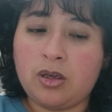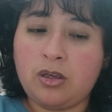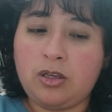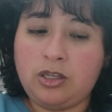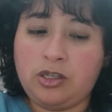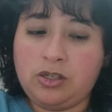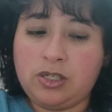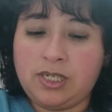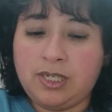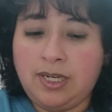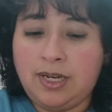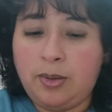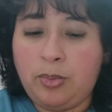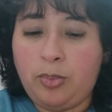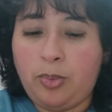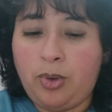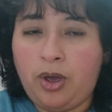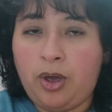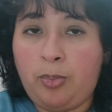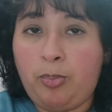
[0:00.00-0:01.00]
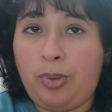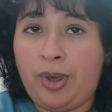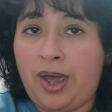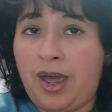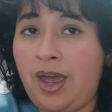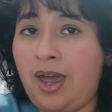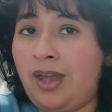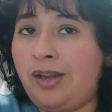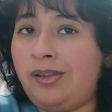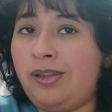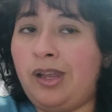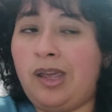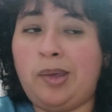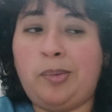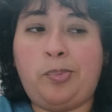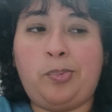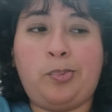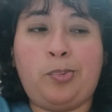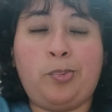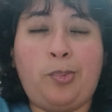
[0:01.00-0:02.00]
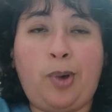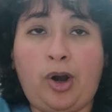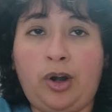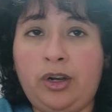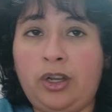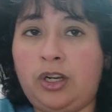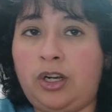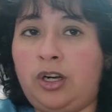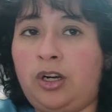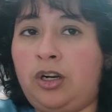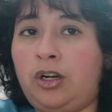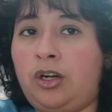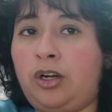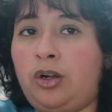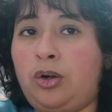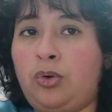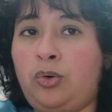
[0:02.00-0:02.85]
Using a pen, a marker,